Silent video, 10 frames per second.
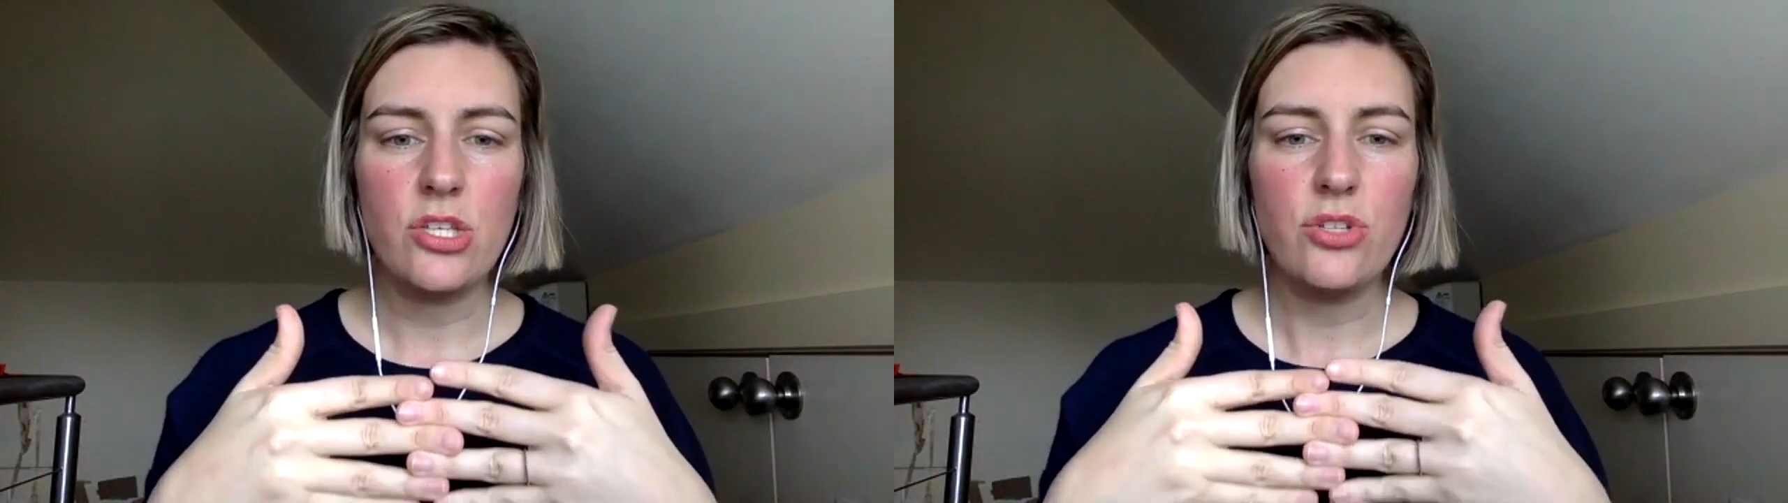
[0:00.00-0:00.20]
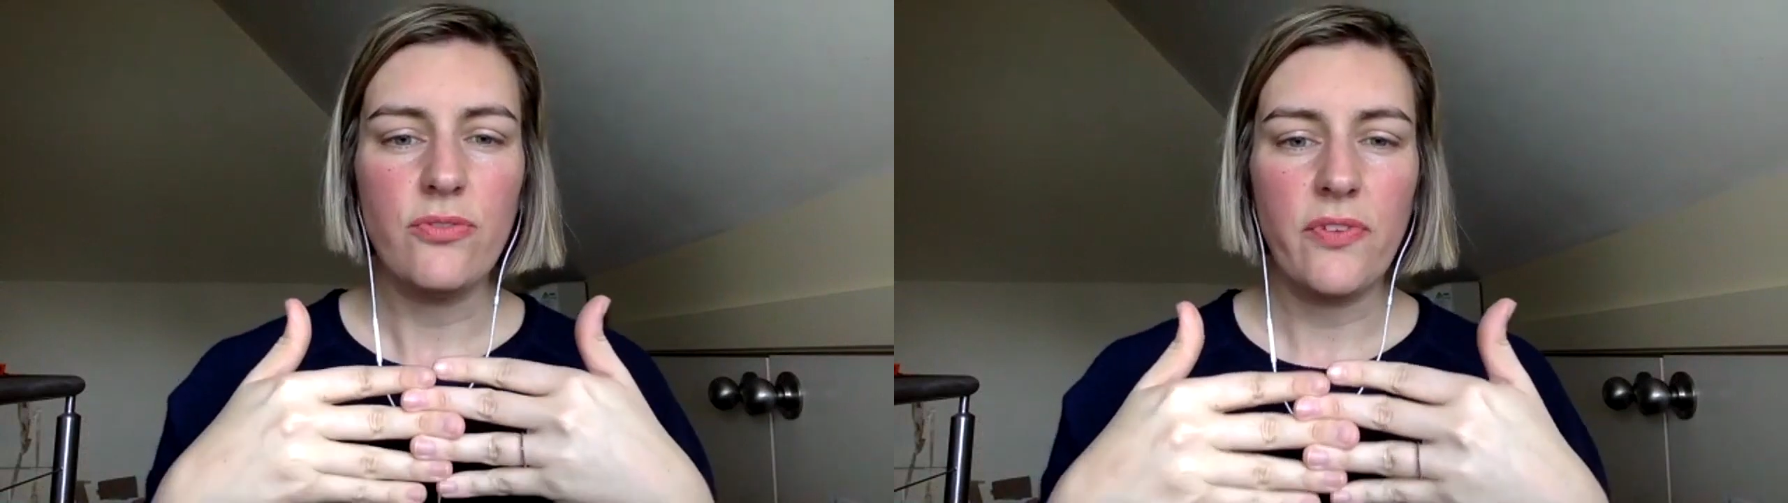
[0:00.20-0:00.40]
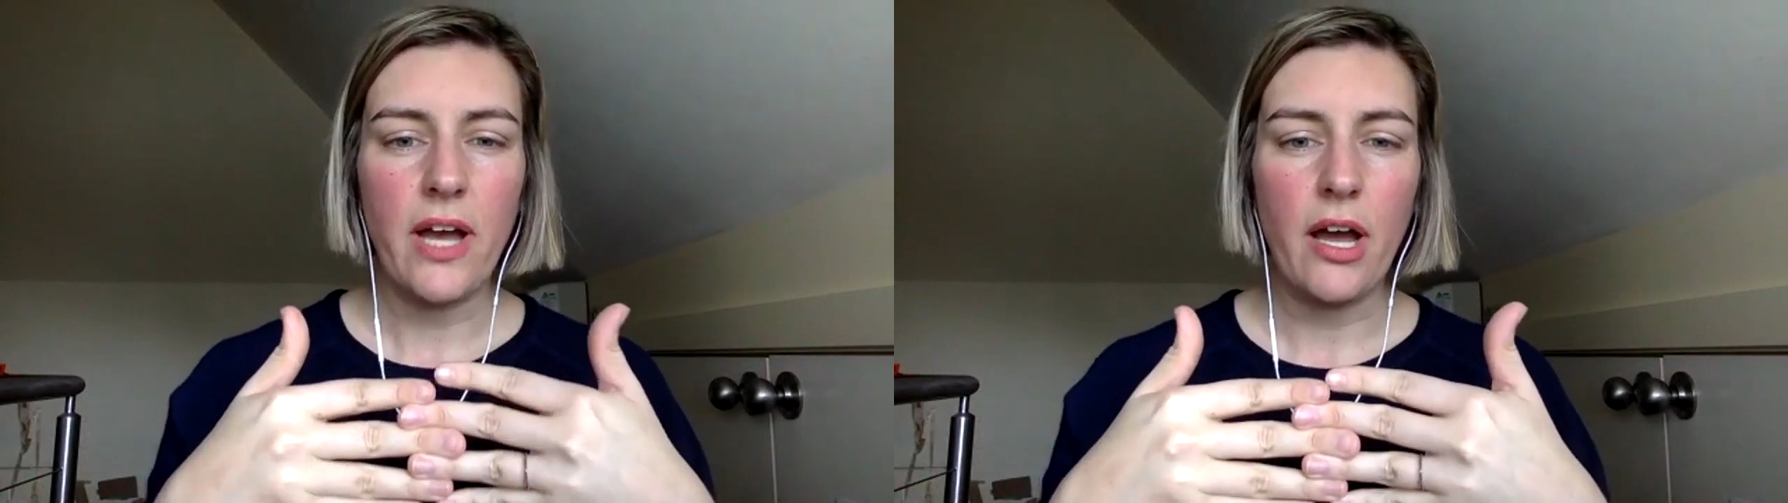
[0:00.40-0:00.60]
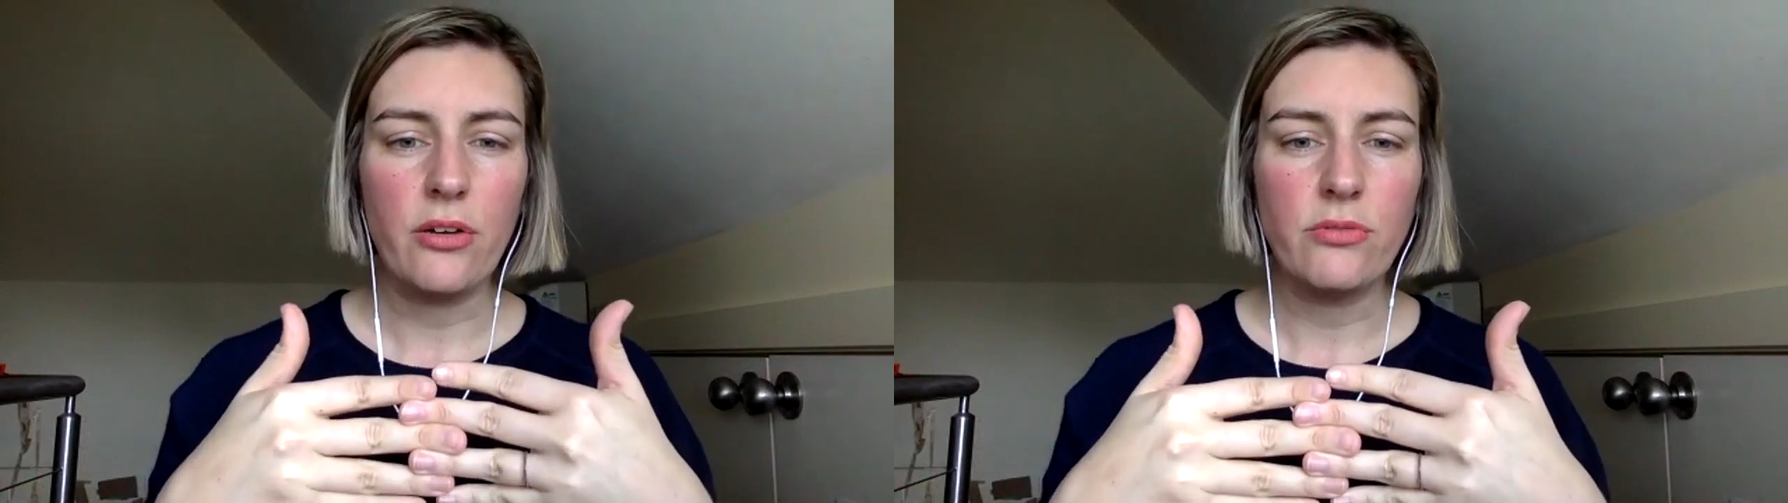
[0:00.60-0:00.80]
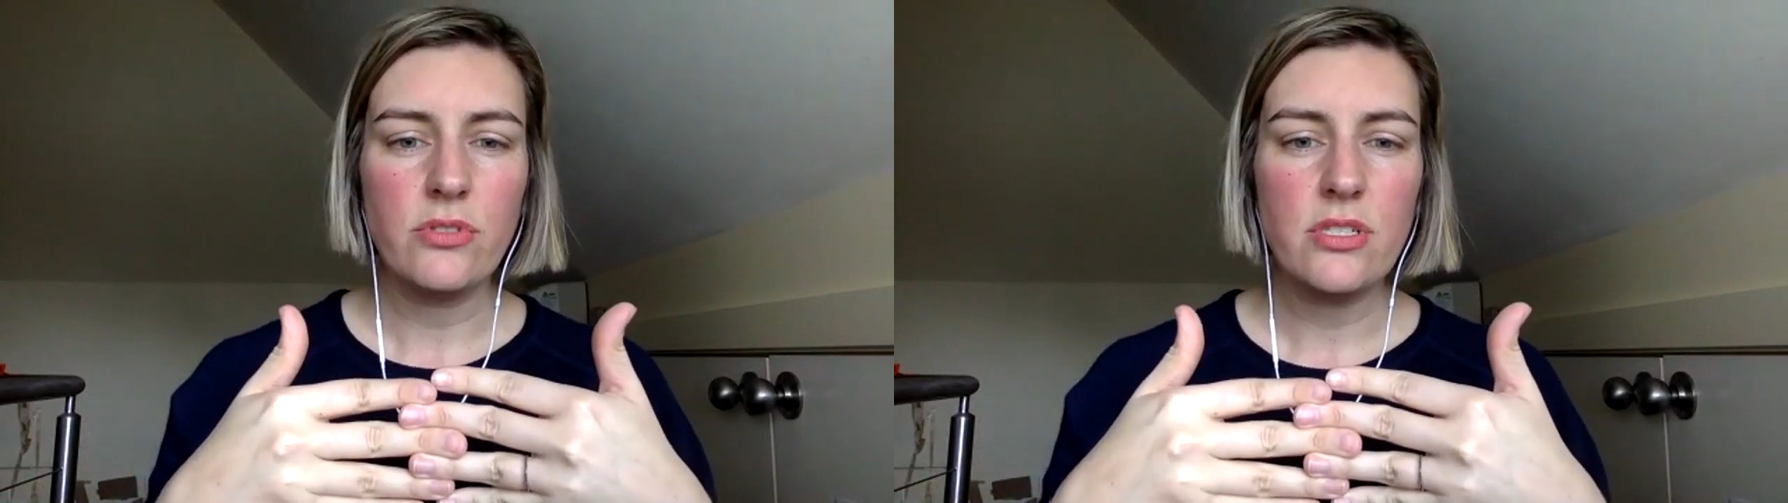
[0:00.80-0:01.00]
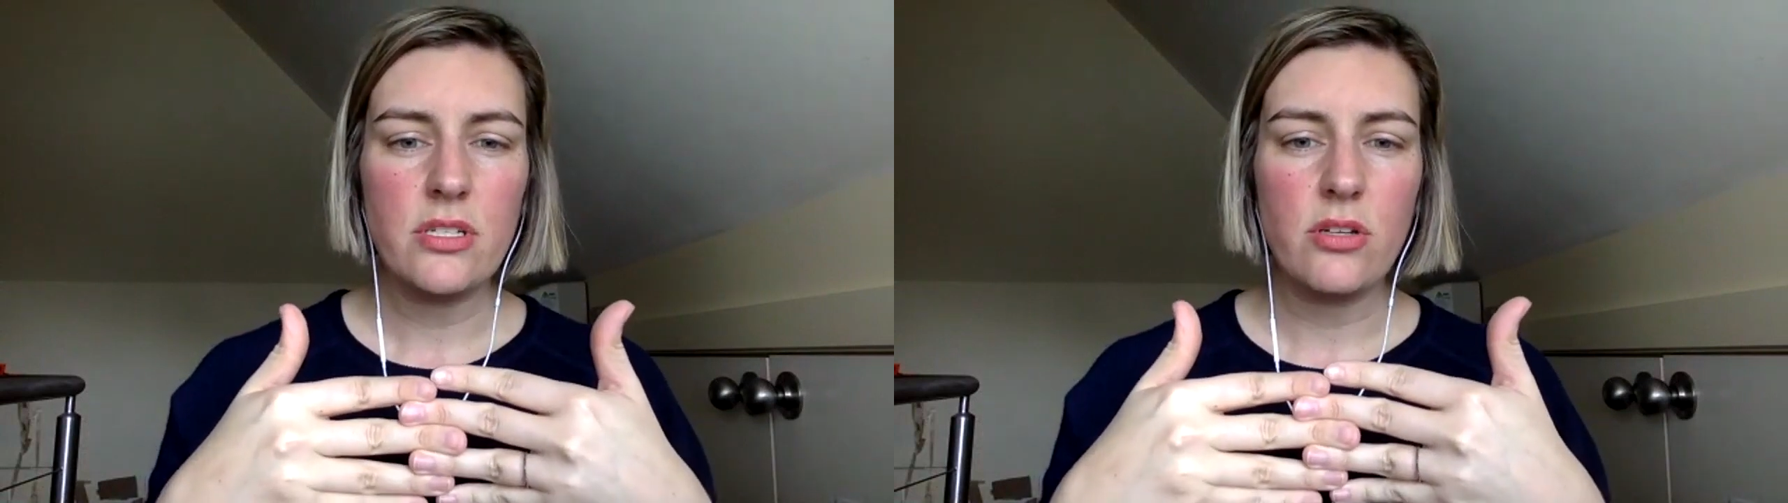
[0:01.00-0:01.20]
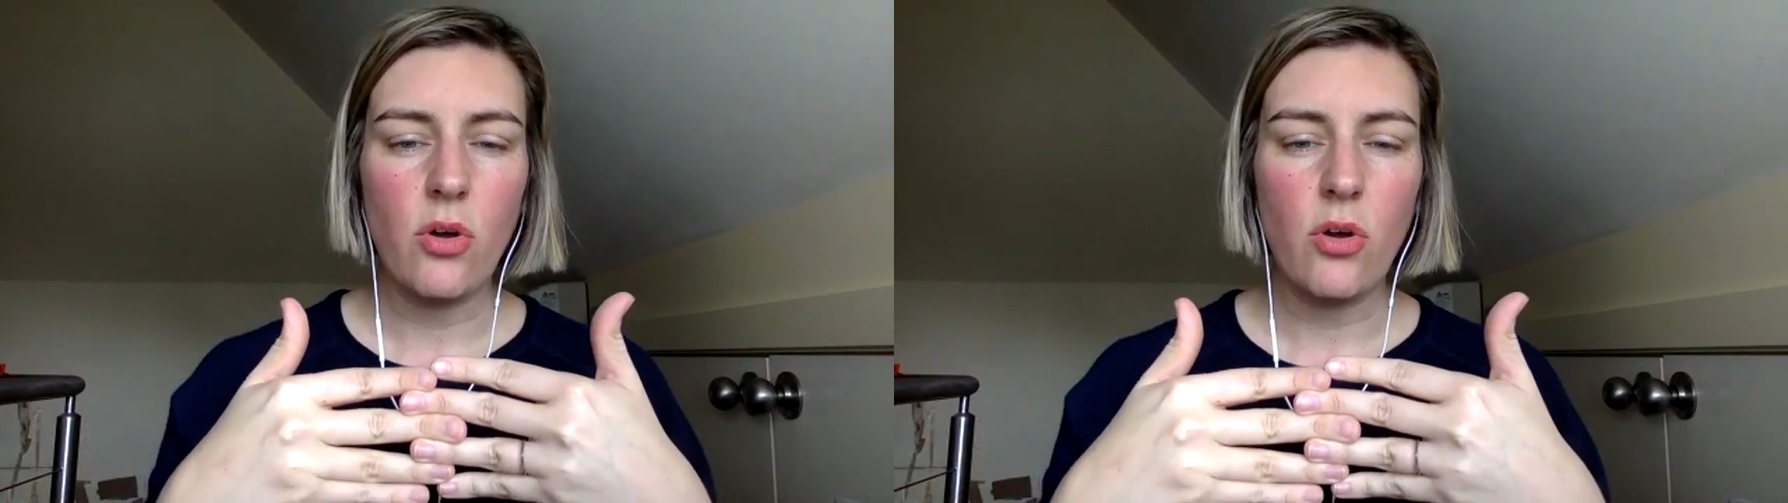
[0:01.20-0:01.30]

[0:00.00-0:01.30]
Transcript: you found